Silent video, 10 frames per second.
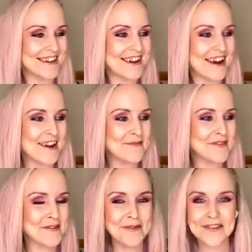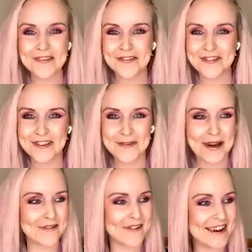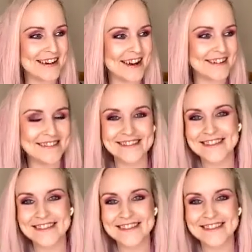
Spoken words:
So what store are you at right now?